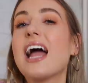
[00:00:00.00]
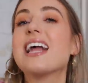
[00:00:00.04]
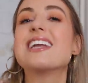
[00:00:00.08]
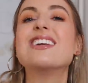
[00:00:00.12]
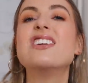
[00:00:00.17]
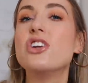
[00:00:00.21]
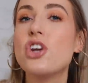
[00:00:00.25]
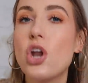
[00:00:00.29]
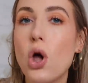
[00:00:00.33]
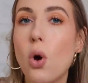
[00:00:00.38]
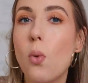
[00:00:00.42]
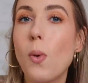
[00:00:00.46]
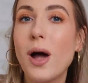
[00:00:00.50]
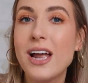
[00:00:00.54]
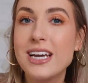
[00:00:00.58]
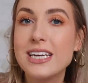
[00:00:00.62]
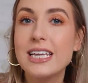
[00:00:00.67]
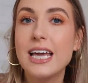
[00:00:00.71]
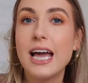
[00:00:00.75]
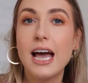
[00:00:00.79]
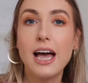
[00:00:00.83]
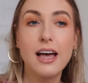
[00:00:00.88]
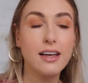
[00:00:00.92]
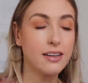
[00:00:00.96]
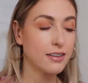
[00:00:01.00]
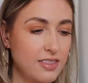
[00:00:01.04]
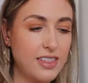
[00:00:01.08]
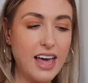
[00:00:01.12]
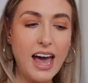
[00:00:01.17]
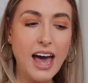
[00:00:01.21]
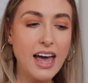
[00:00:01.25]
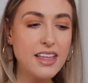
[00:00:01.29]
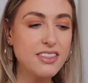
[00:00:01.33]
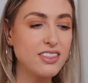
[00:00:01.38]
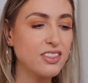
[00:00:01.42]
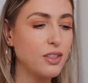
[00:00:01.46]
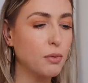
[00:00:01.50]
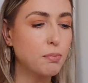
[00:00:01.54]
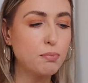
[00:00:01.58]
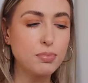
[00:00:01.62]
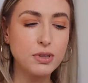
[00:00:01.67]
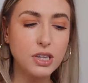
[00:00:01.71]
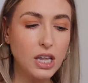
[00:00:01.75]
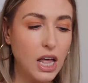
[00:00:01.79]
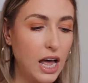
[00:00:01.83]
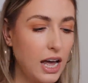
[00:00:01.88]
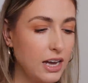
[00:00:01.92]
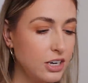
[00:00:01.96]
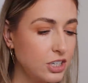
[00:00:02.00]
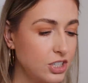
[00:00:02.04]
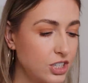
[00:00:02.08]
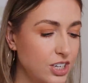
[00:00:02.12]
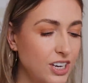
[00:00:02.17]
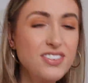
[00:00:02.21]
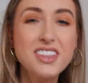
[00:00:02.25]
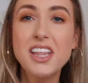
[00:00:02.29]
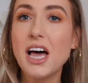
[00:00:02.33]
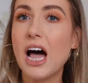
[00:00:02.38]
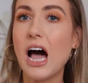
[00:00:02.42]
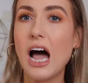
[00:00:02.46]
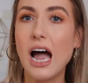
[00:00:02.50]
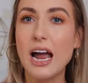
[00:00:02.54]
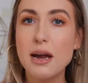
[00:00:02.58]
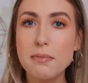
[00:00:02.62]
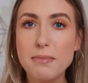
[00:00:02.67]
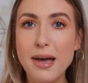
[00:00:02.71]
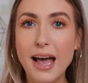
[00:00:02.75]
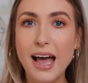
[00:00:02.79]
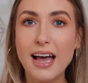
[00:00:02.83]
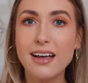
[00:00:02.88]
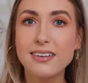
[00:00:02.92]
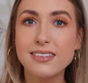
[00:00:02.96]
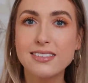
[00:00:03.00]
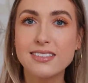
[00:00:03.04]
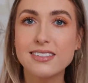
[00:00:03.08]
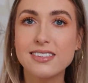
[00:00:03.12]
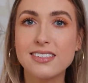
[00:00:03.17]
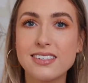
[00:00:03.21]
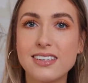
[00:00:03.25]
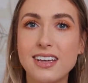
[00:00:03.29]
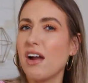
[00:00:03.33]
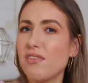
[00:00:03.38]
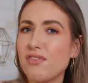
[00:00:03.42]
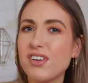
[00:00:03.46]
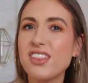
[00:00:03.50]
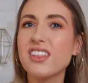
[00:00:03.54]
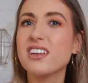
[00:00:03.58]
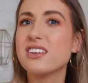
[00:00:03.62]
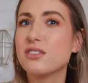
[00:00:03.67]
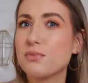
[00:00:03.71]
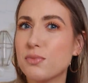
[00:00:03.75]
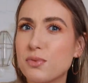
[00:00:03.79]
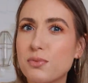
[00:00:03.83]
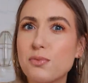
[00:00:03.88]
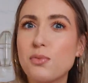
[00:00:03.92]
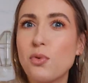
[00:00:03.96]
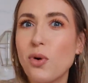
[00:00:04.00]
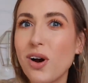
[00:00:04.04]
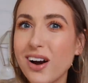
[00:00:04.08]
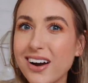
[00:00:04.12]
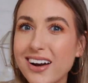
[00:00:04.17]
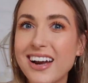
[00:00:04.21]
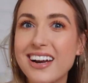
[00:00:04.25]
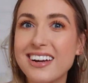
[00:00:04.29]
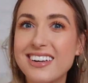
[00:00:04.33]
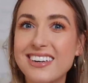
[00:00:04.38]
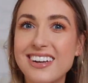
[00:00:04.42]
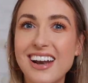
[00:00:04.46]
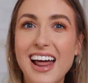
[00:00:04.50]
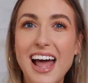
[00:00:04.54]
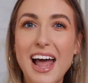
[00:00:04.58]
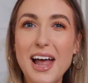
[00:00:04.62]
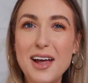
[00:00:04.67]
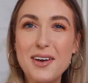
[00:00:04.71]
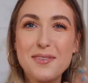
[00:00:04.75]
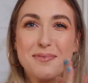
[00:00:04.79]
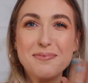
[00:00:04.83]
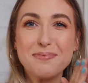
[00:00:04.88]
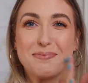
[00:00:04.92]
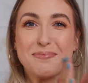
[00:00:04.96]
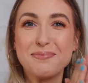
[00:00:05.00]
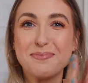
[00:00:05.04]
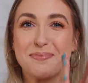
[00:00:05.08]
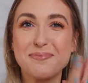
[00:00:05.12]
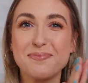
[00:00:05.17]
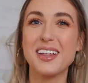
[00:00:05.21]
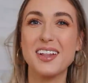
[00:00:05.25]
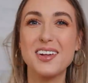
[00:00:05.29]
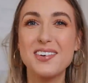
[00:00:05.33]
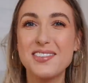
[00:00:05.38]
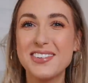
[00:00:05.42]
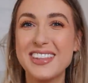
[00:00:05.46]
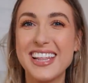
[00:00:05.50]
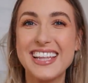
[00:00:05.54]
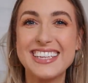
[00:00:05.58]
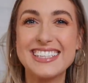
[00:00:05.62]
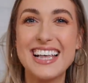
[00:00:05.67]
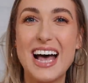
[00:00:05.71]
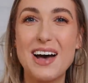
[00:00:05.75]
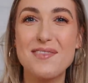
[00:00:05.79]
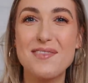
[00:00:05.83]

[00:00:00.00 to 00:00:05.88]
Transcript: I have no idea. That, the blush, even the eye masks, everything's been working today. I love when this